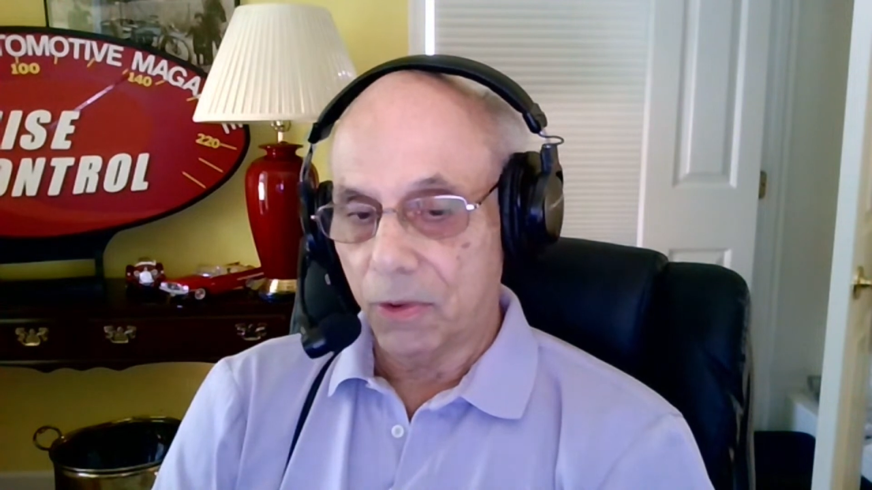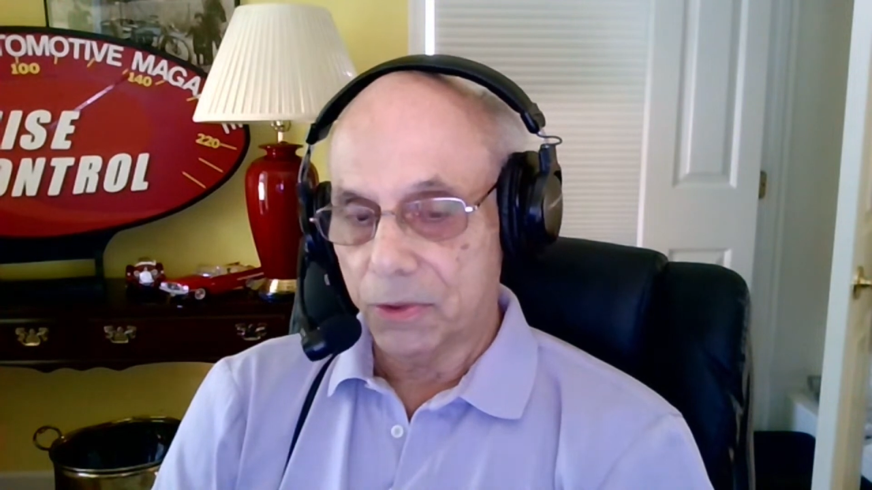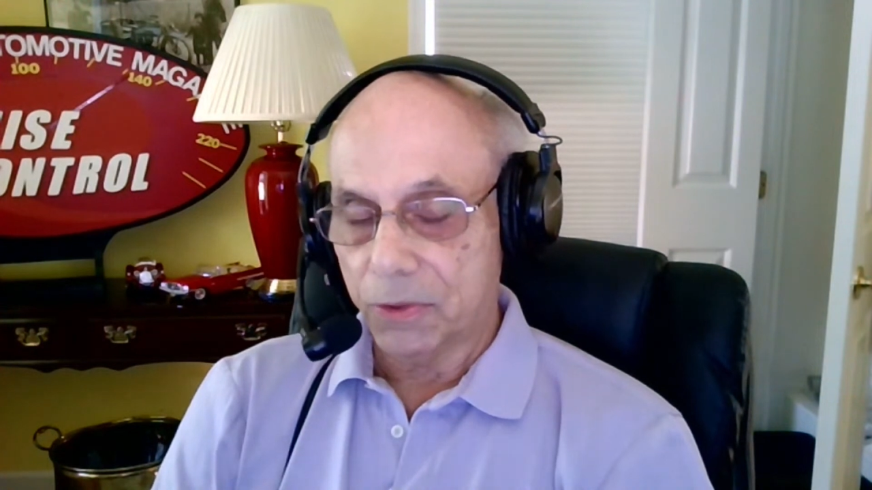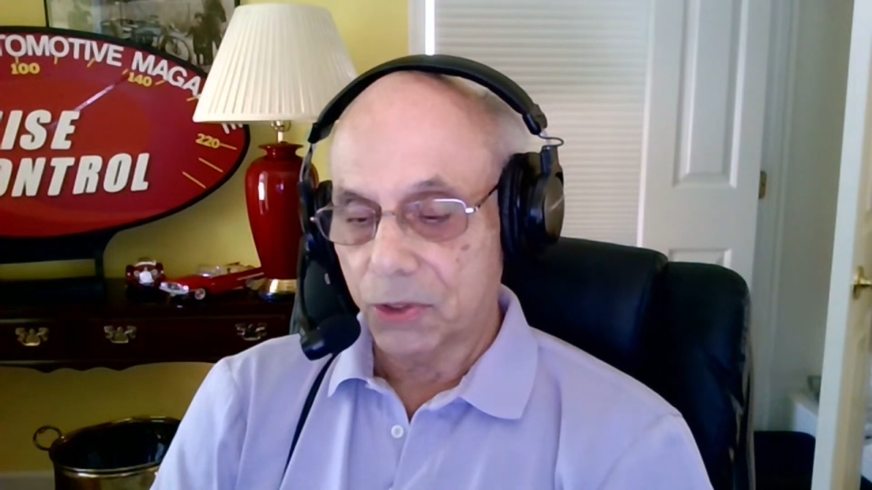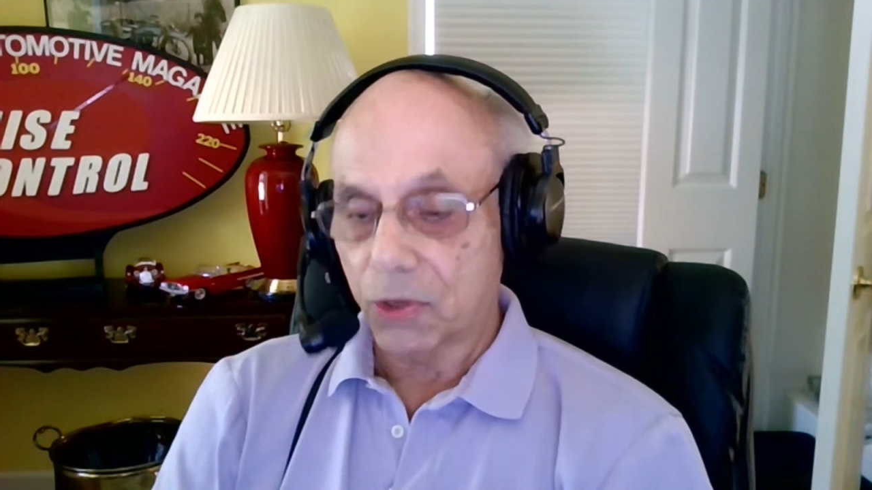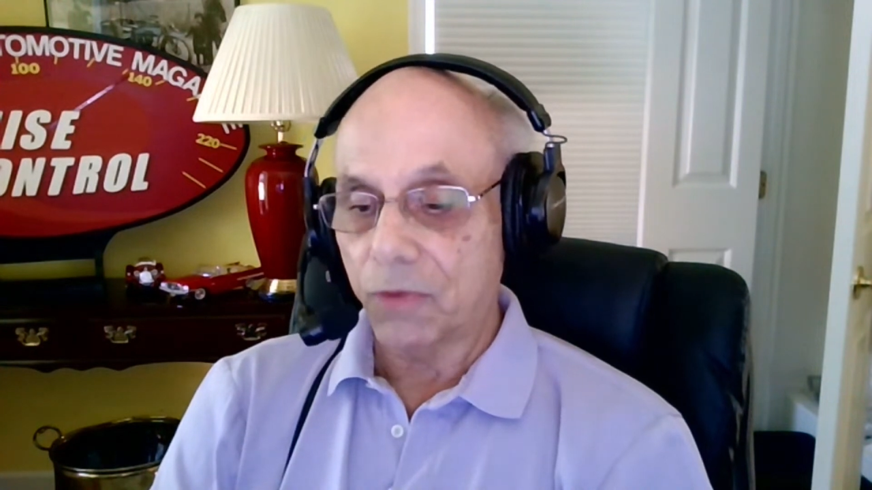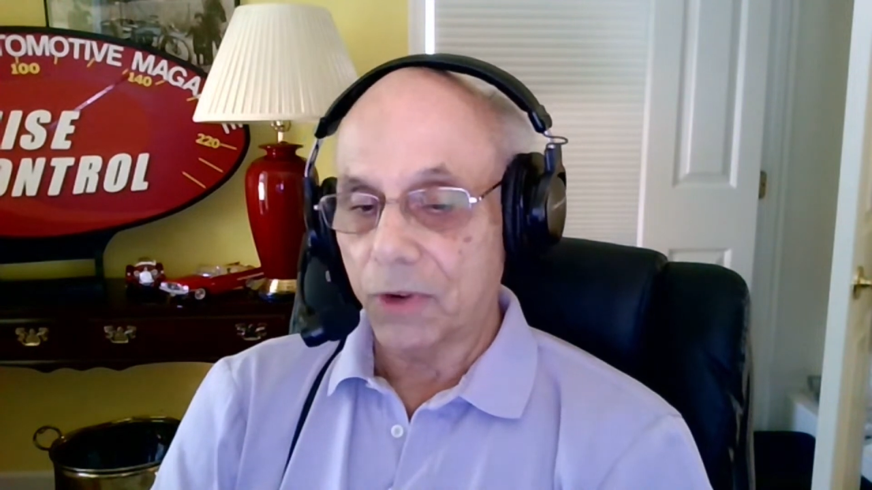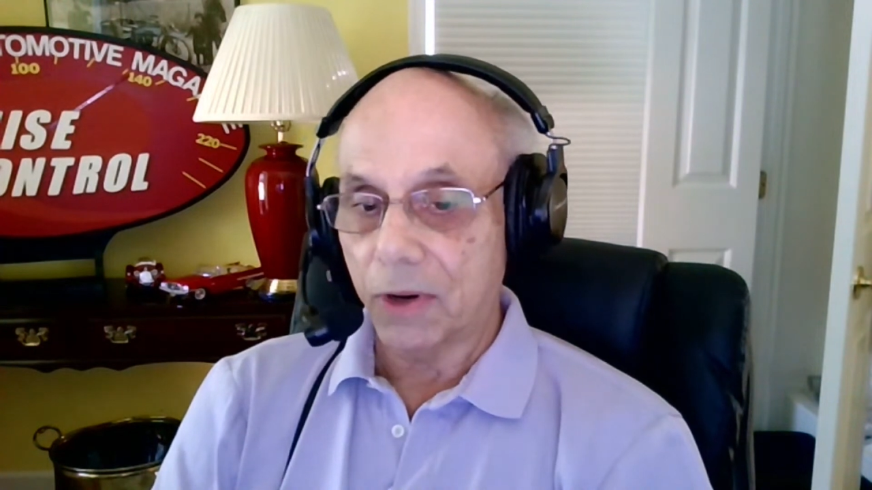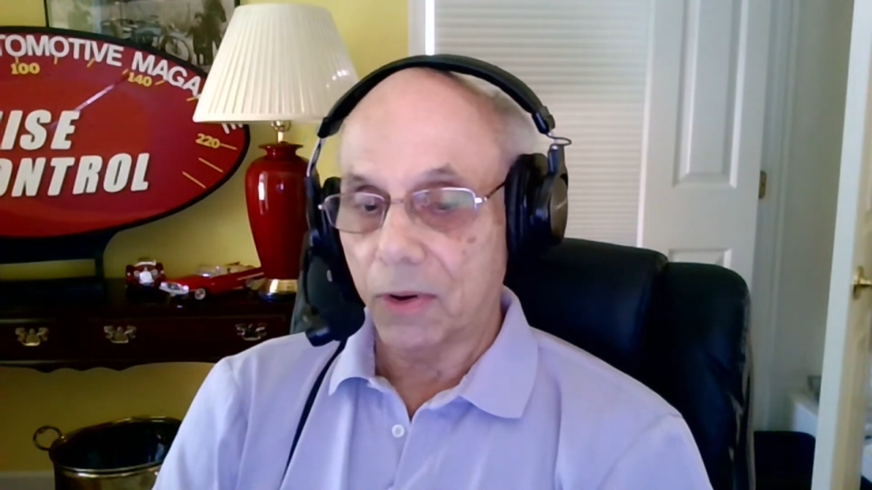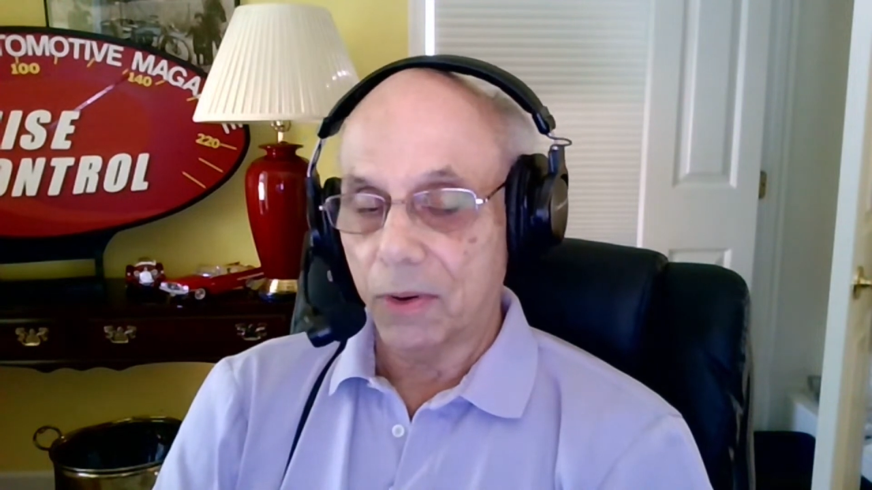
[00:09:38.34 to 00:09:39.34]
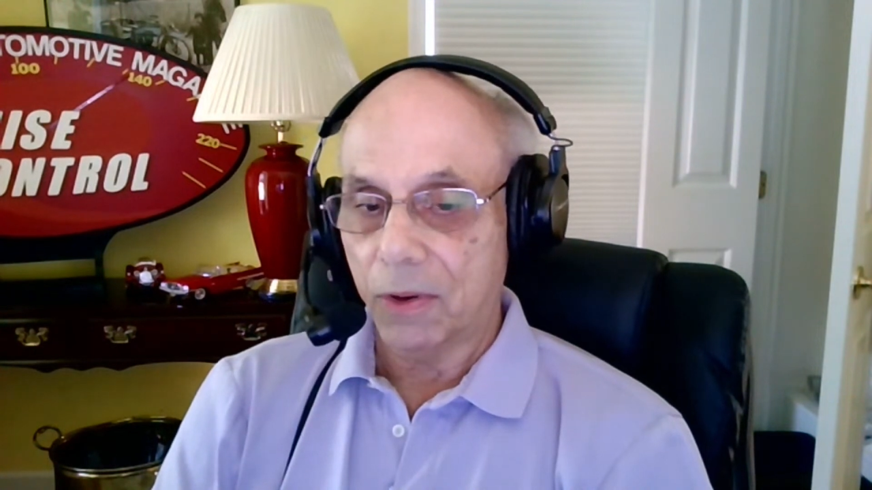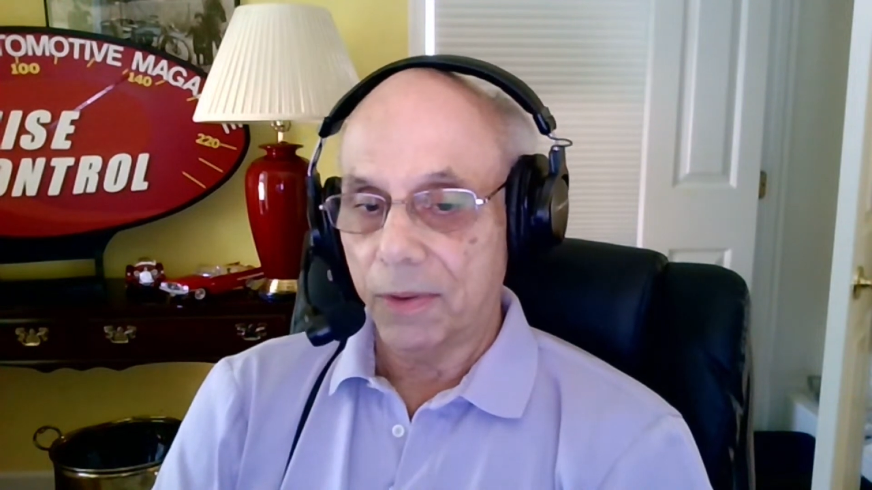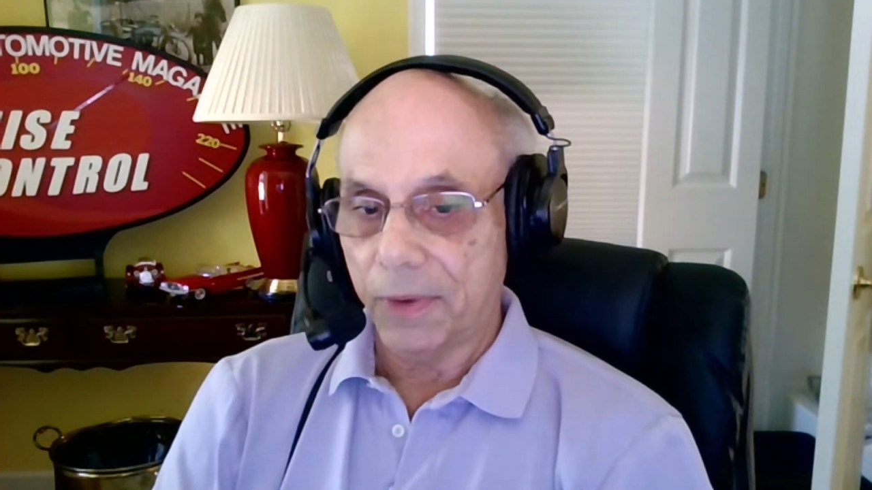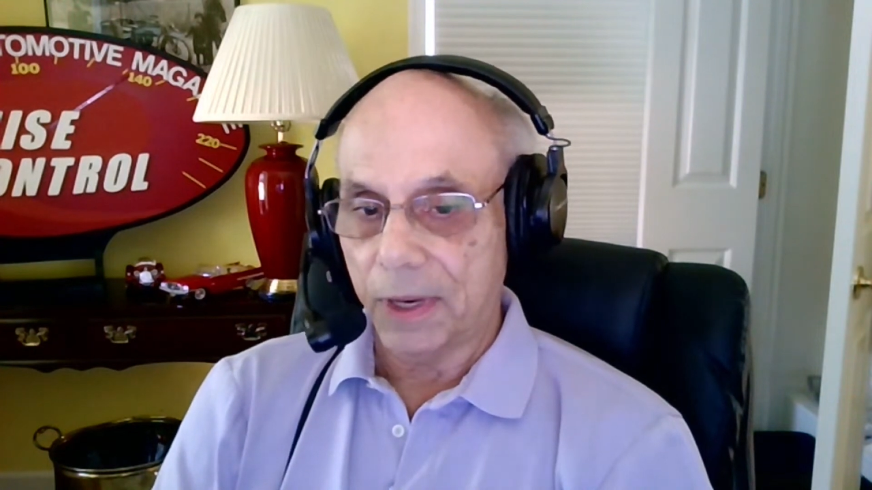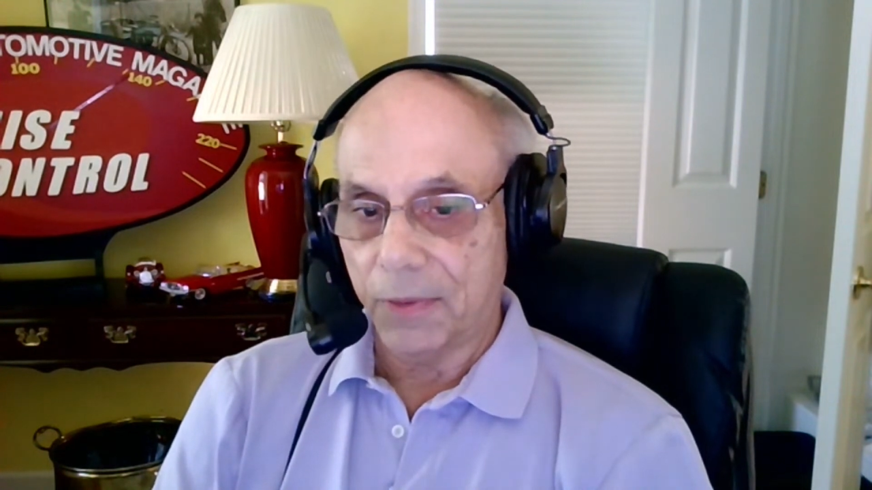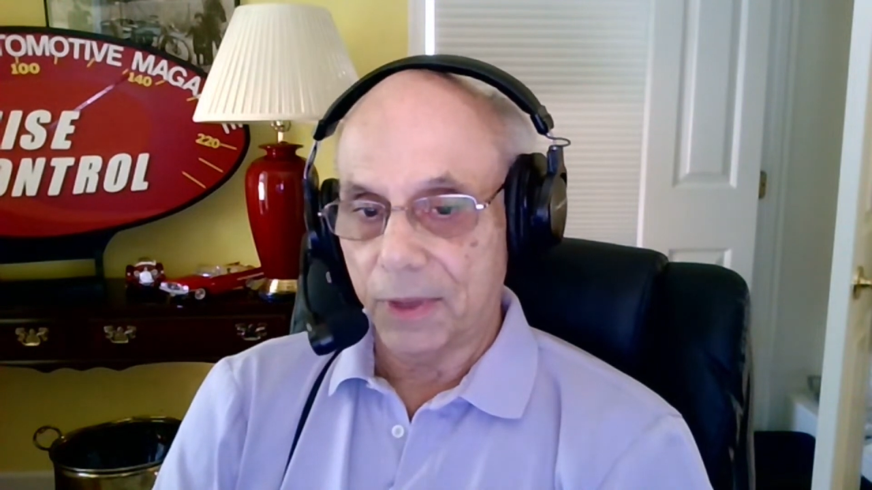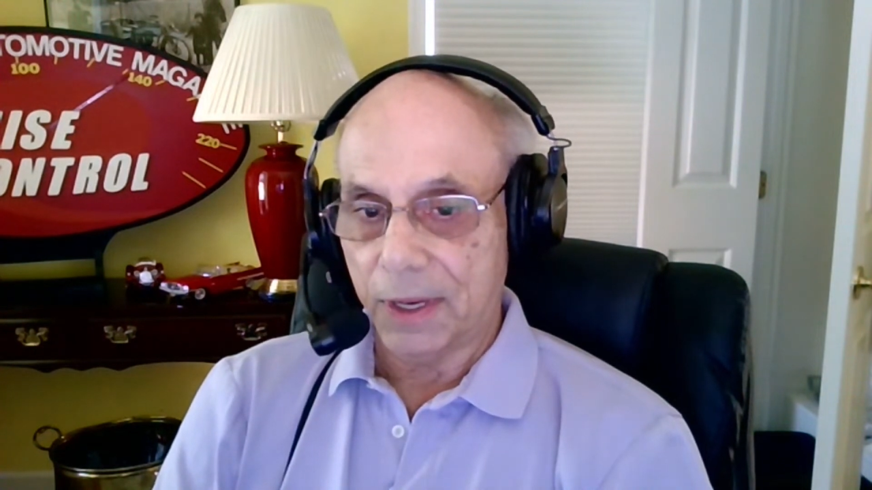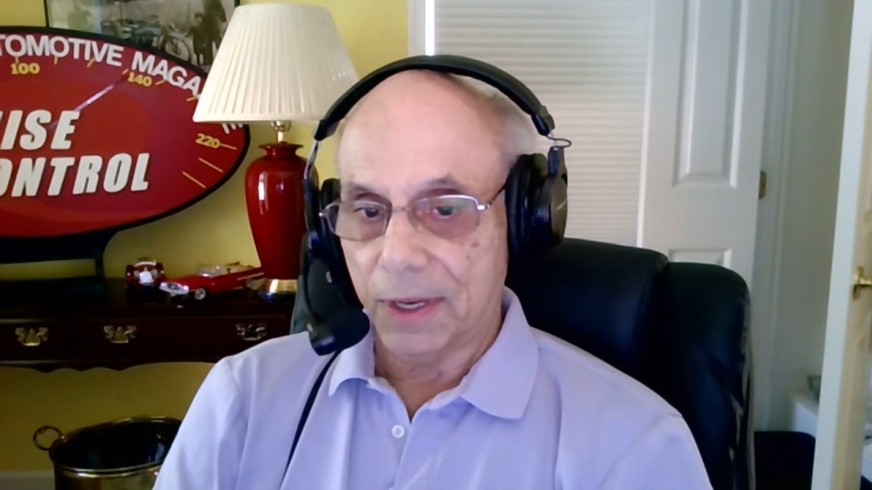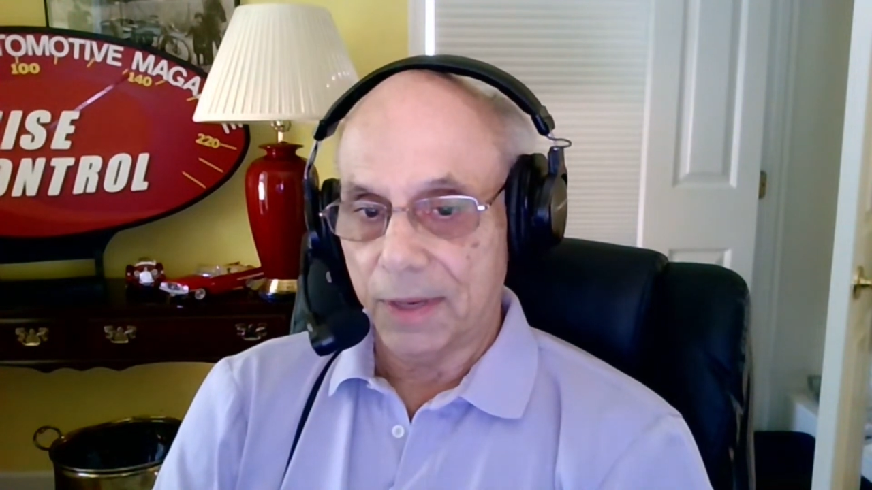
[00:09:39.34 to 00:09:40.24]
so far everything